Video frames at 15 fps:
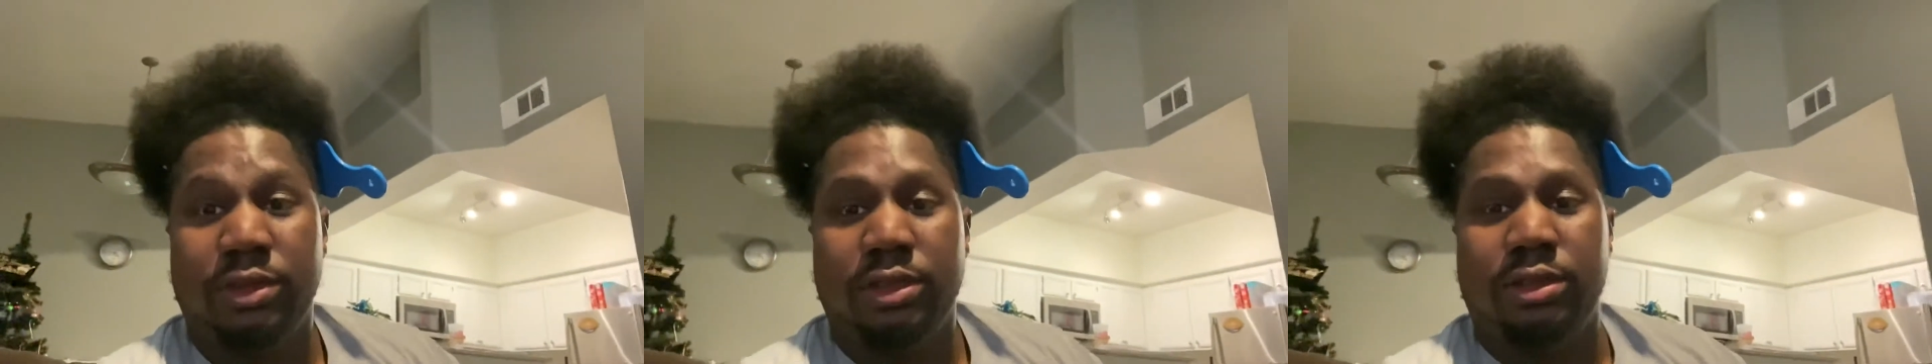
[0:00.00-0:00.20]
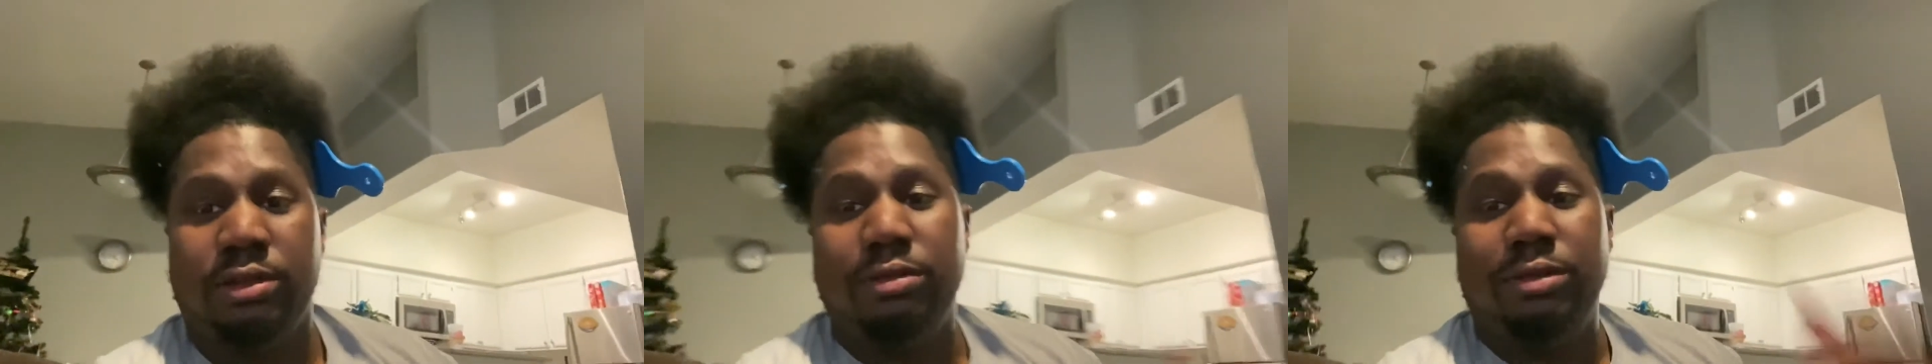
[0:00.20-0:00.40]

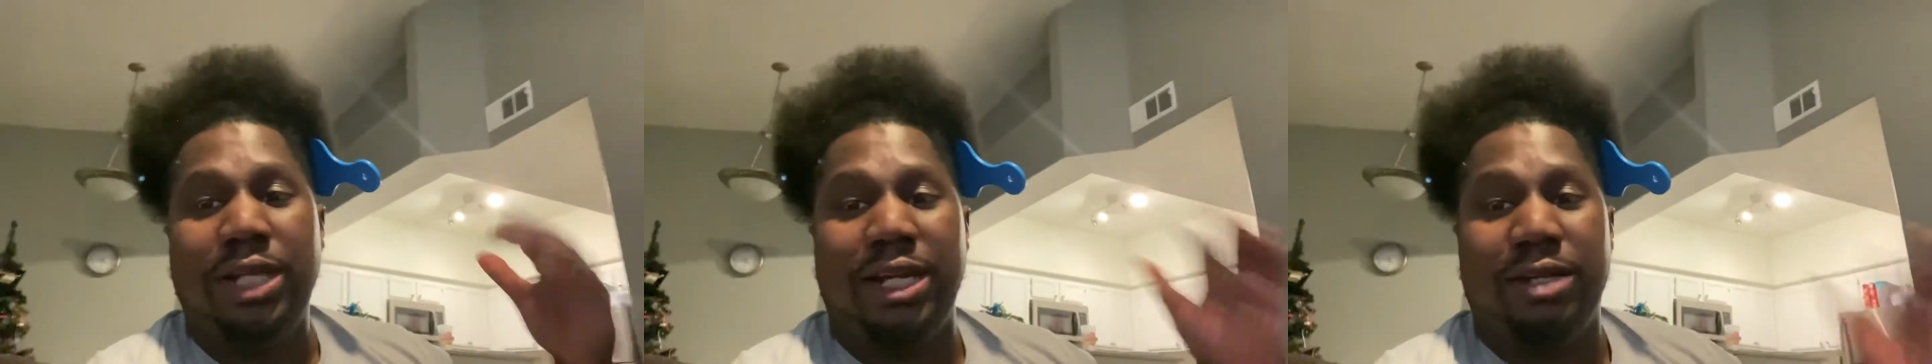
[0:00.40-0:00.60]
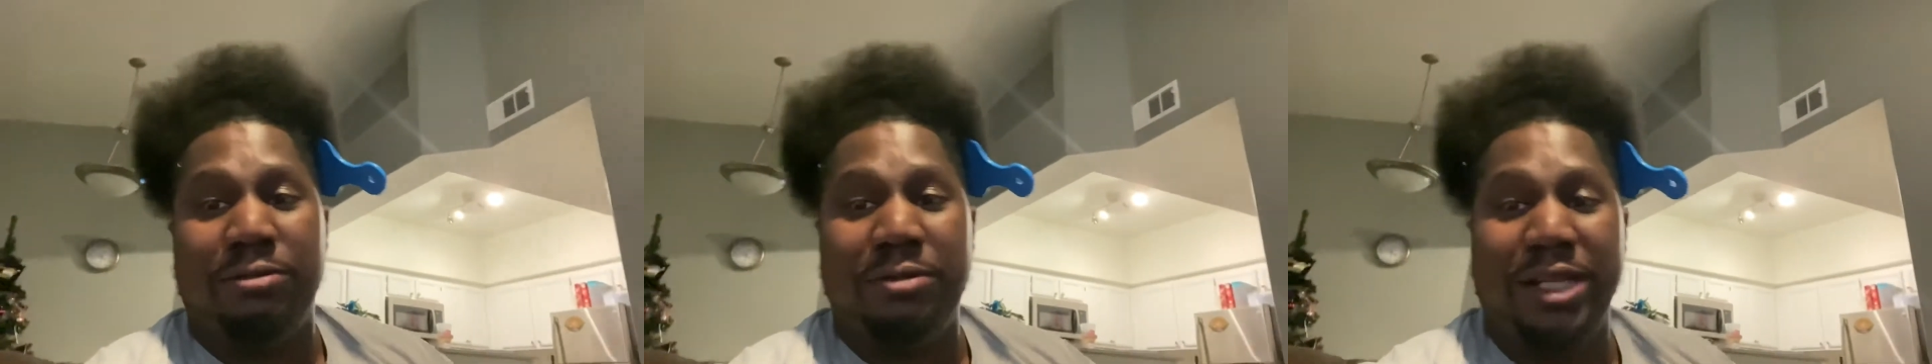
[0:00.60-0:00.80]
We gotta
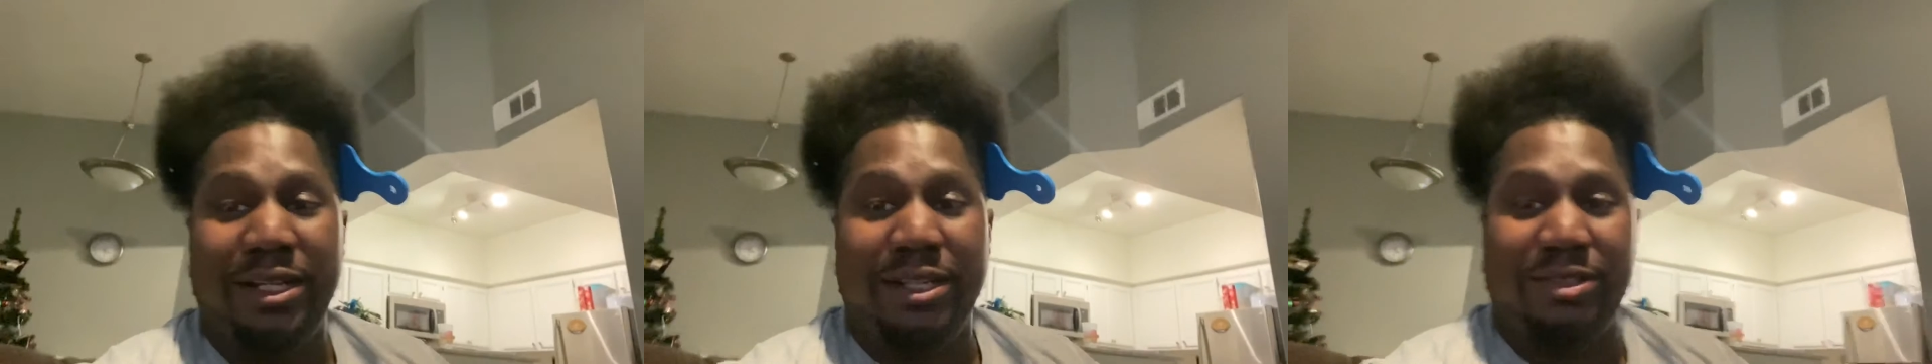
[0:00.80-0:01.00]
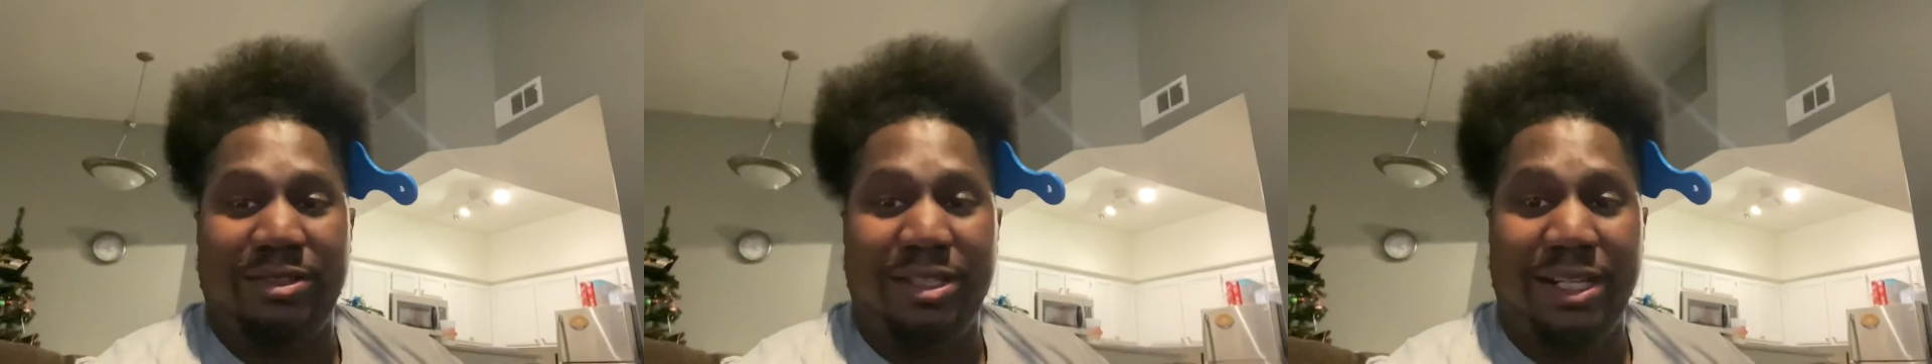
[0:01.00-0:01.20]
win this
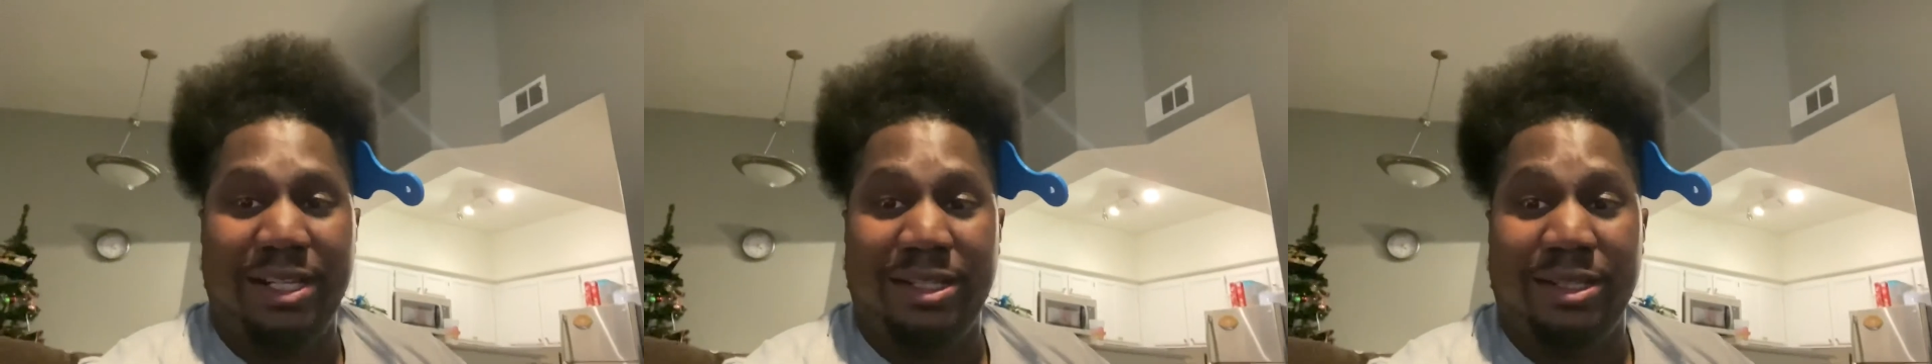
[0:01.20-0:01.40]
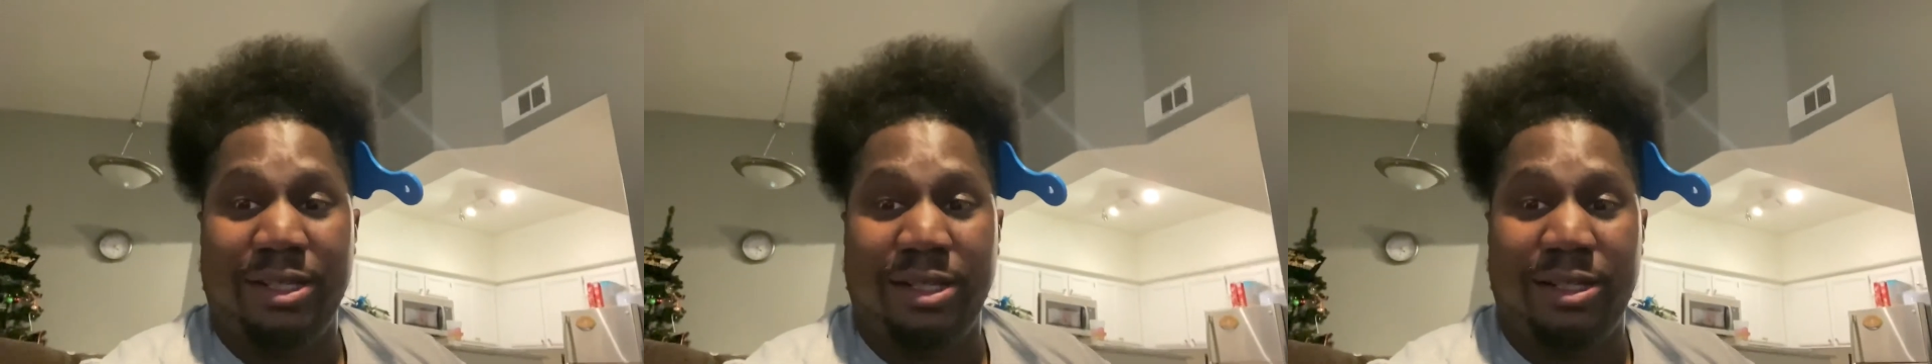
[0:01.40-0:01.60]
game,
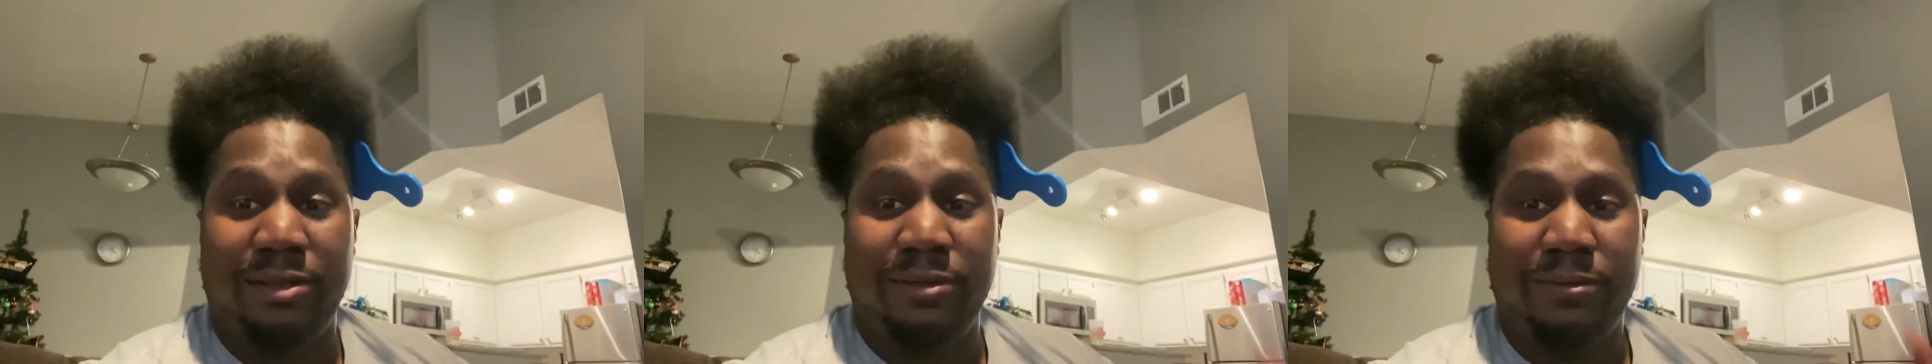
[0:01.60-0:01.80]
y'all.